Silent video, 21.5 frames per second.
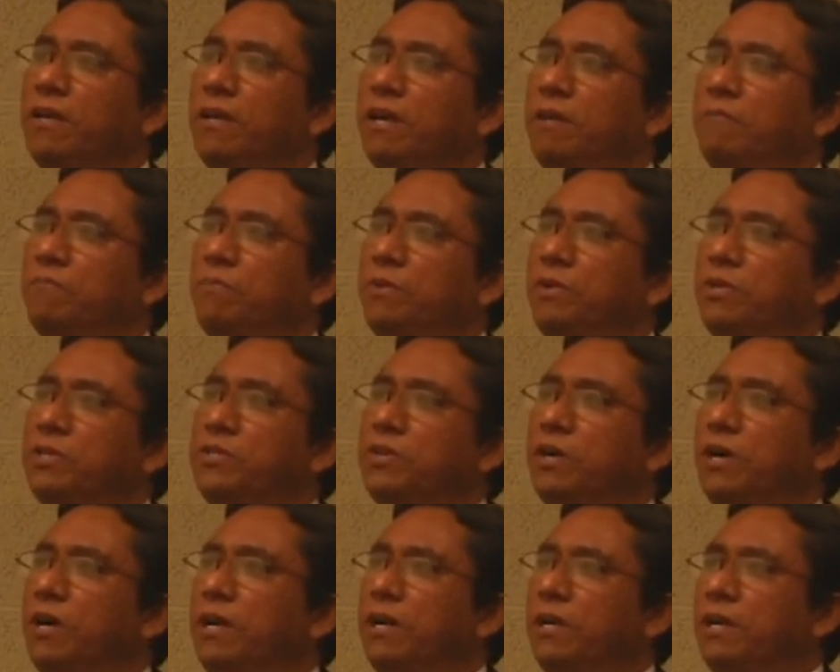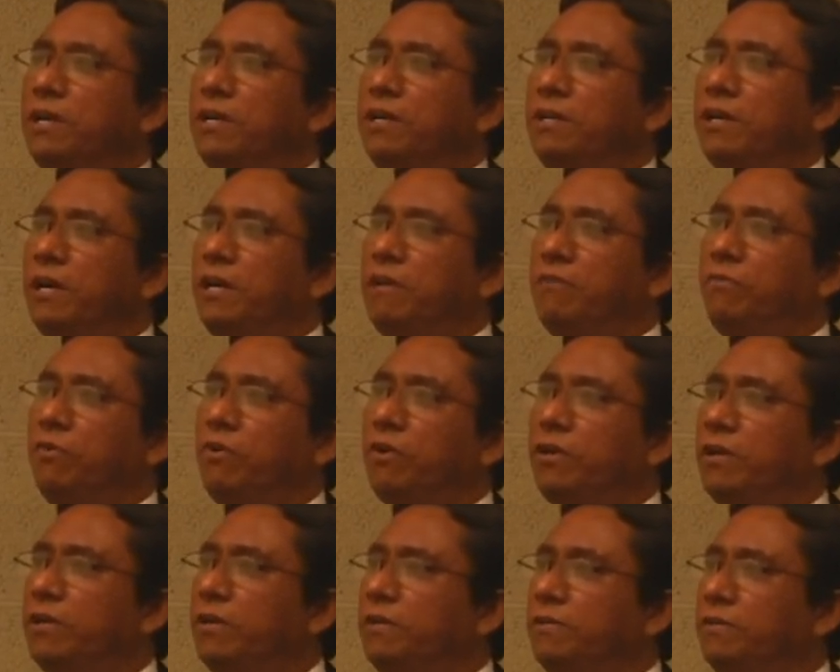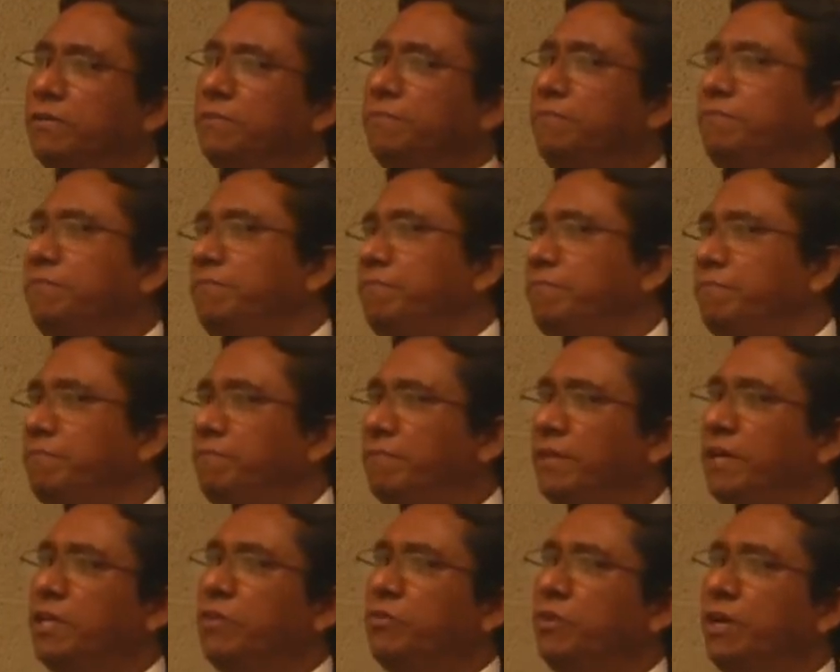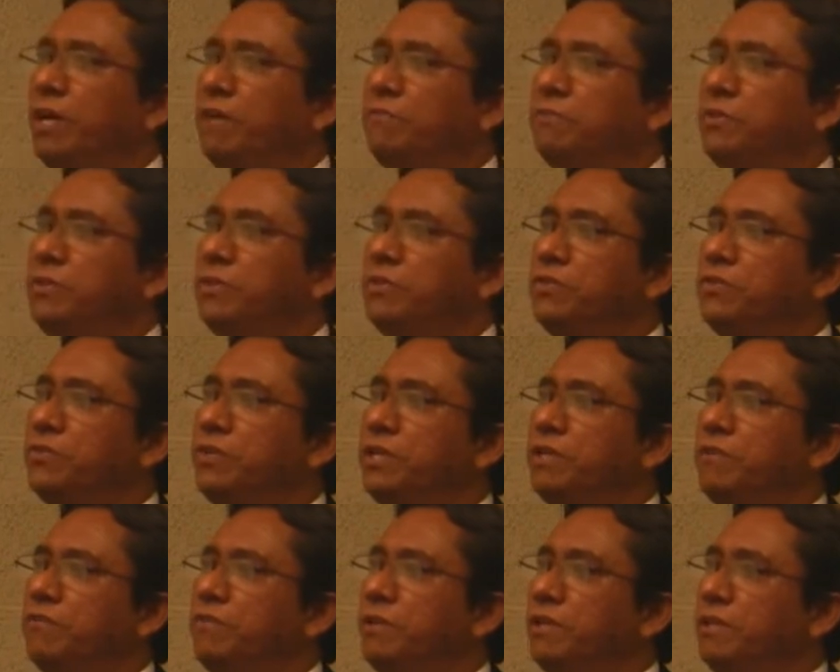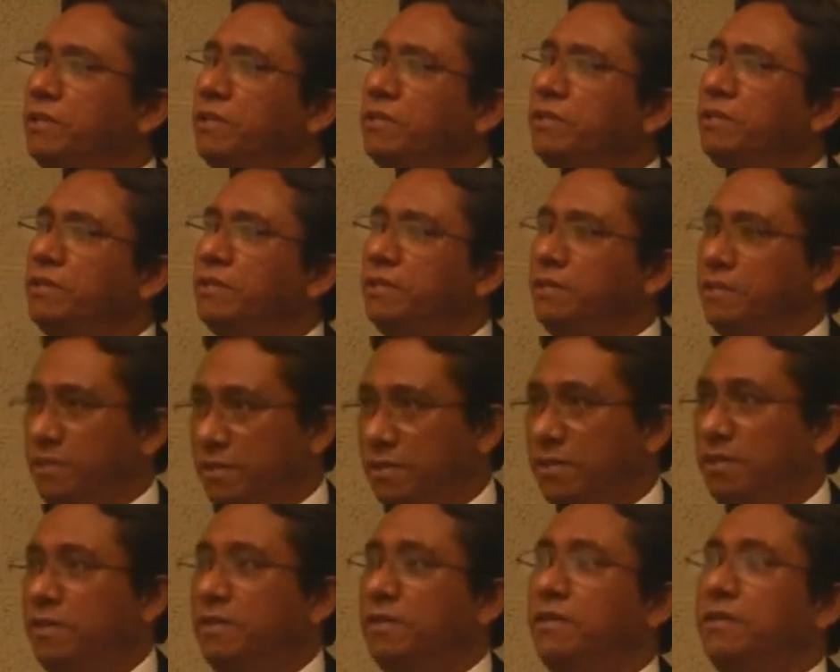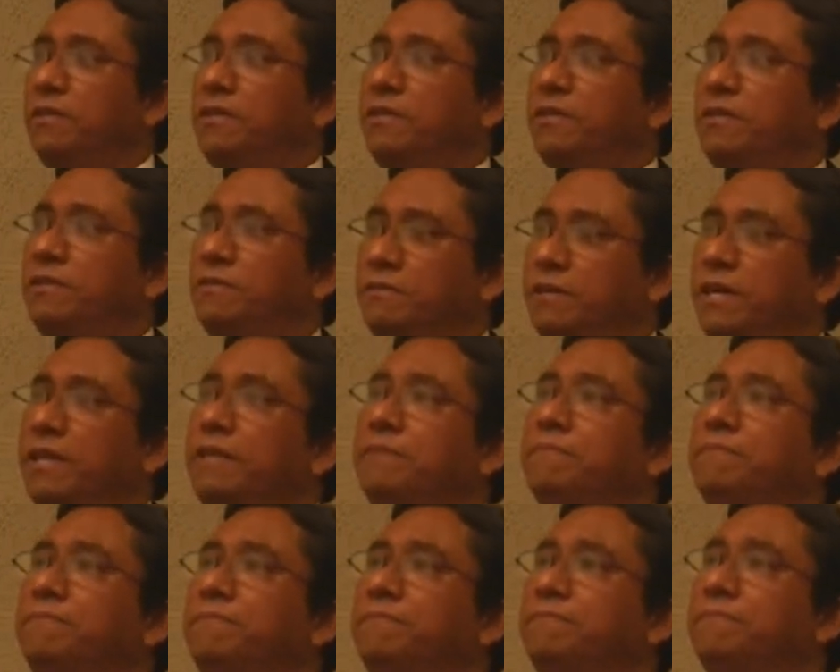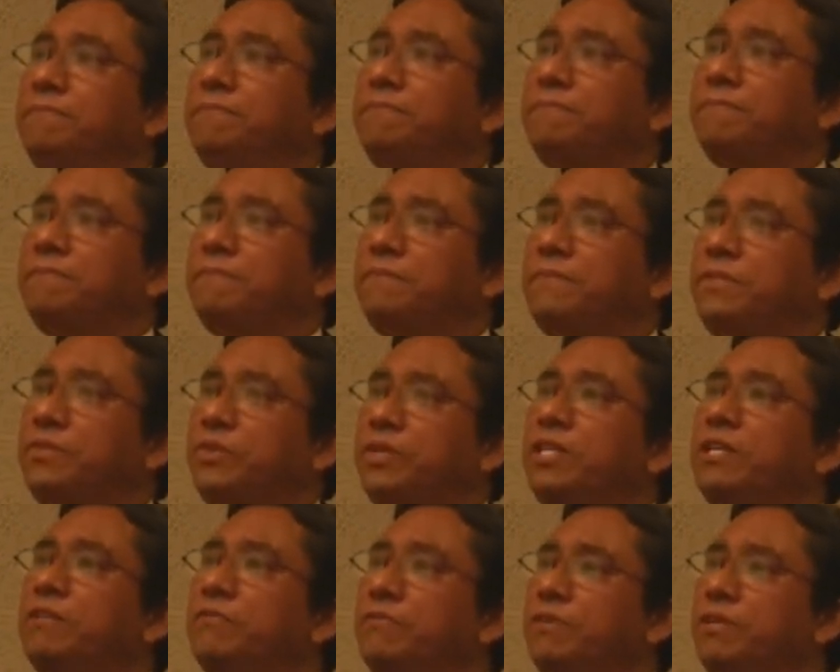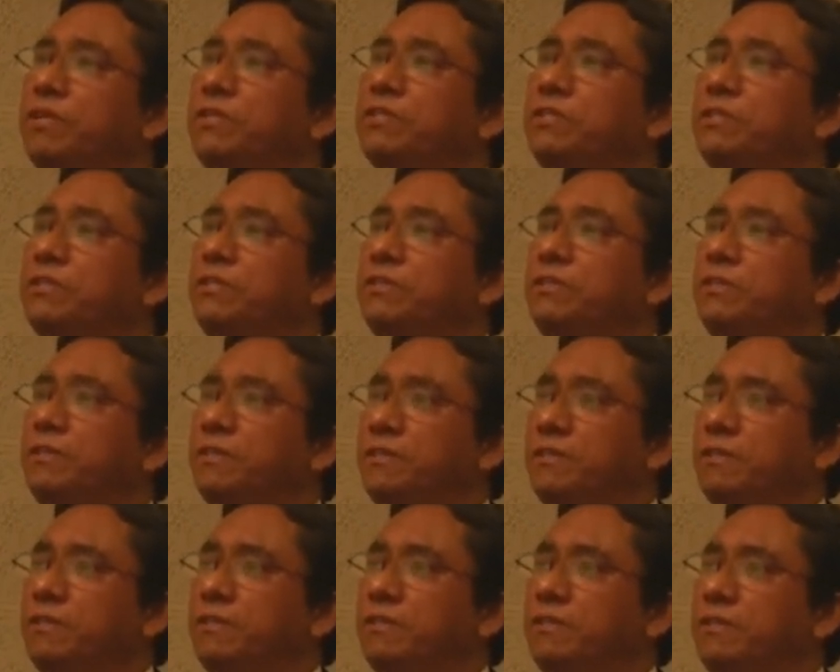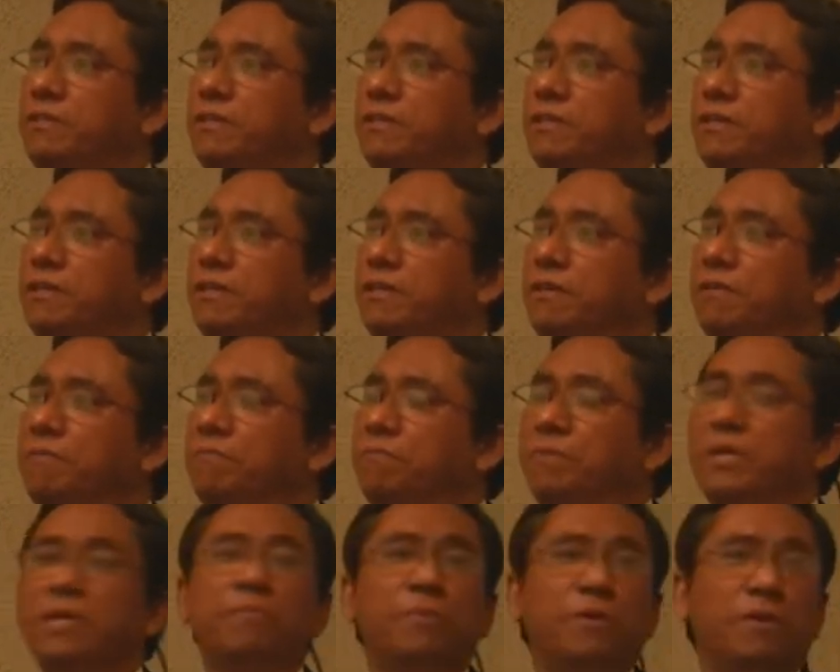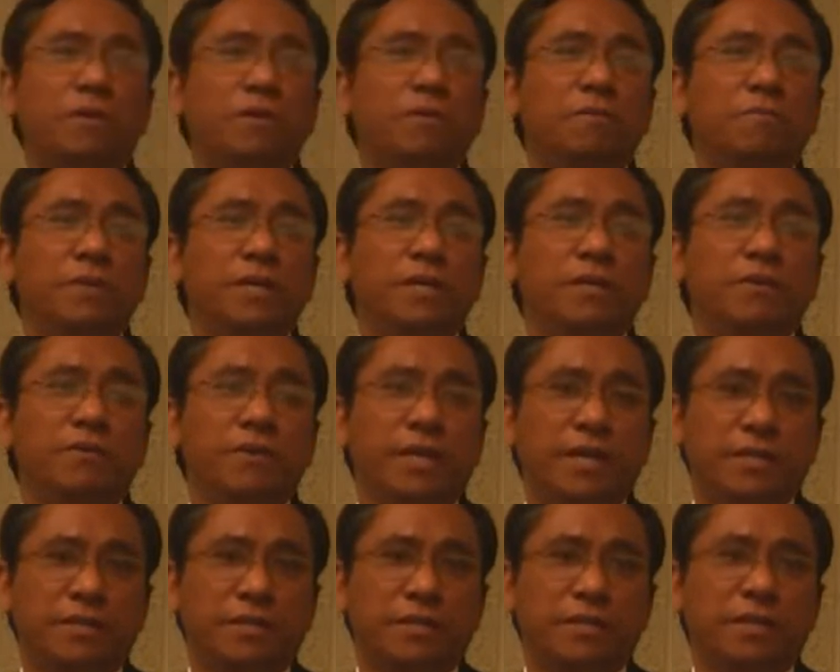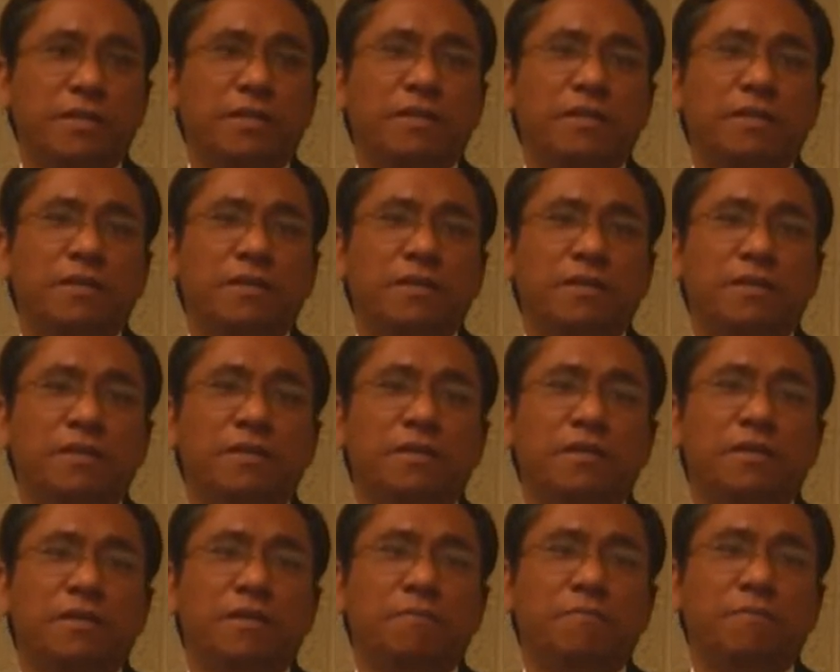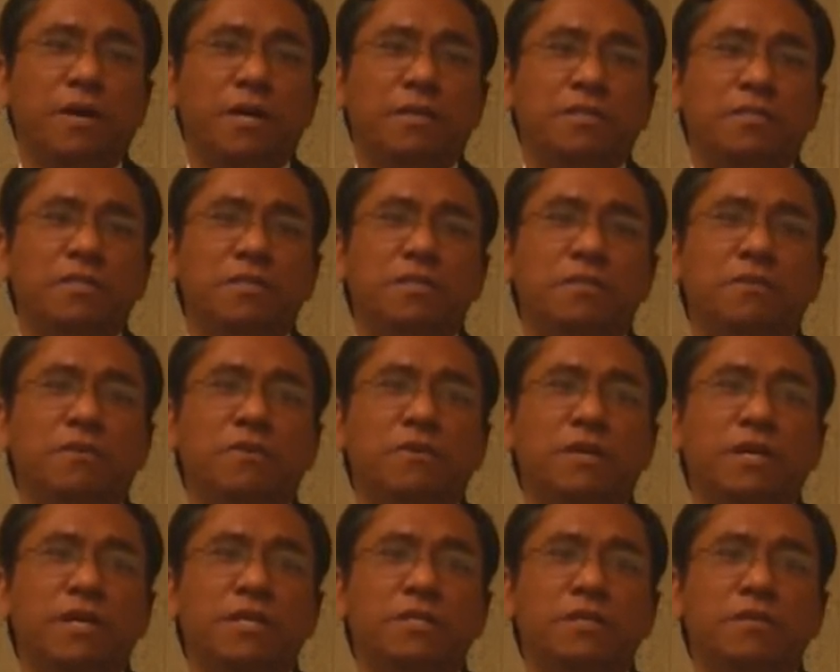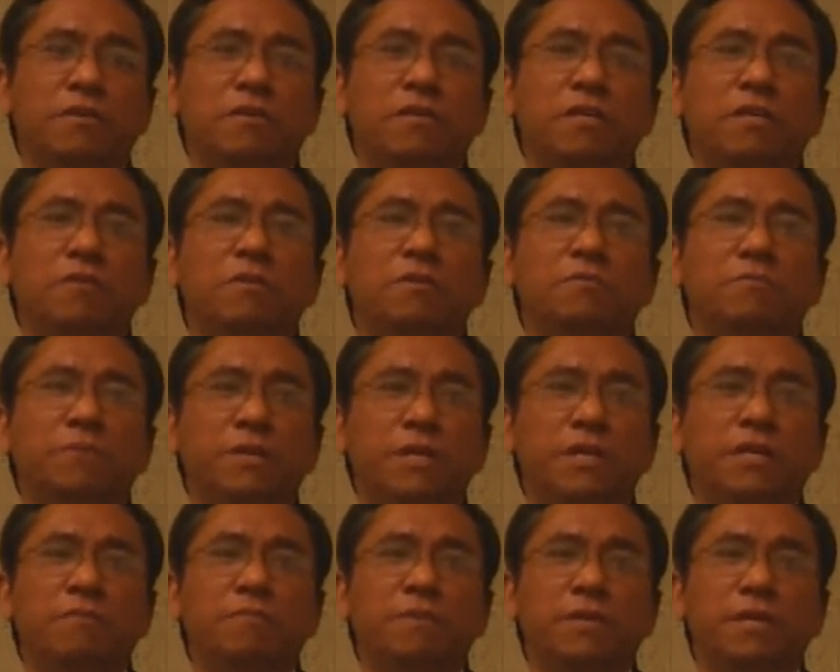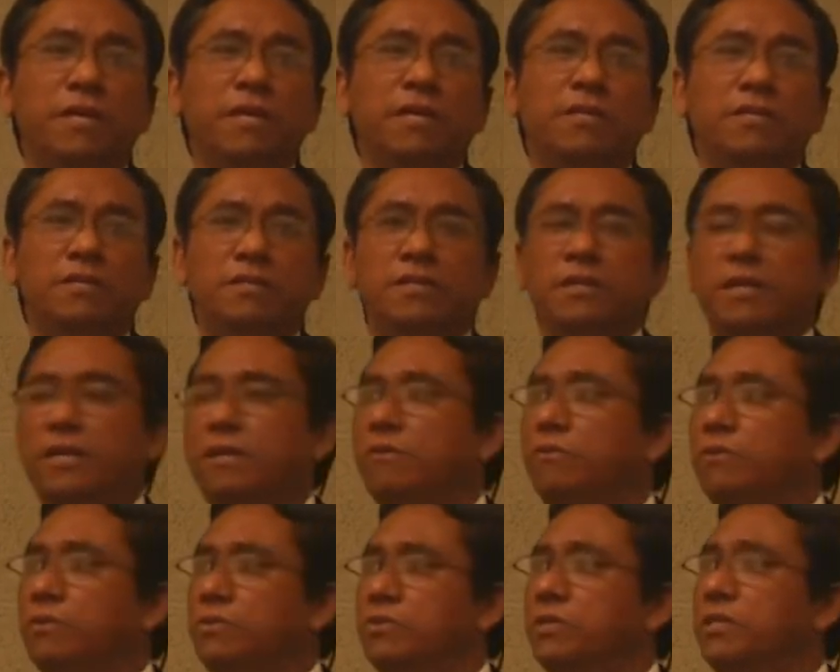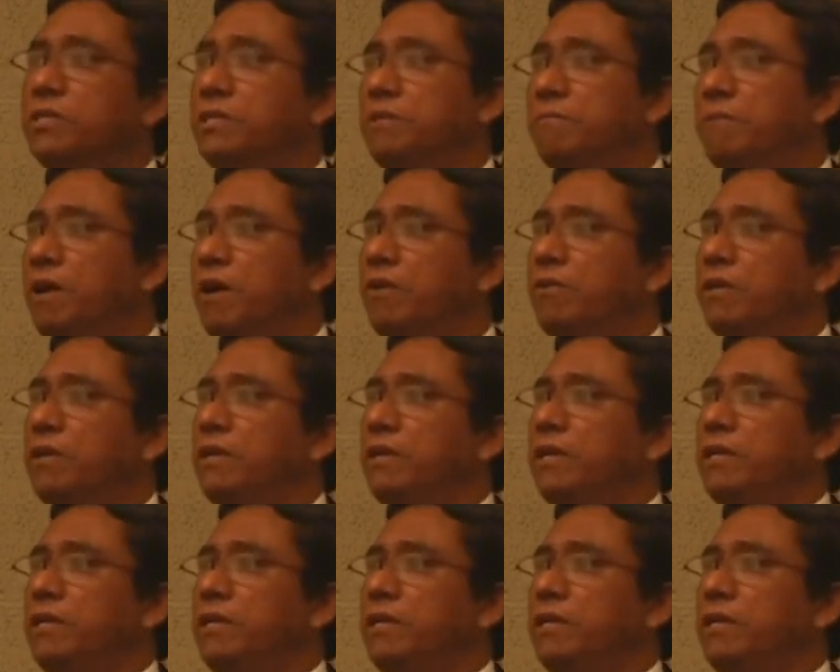and put a child in California, then you will have three different, right? Three different people being created. The process of creation of a human being begins and also is about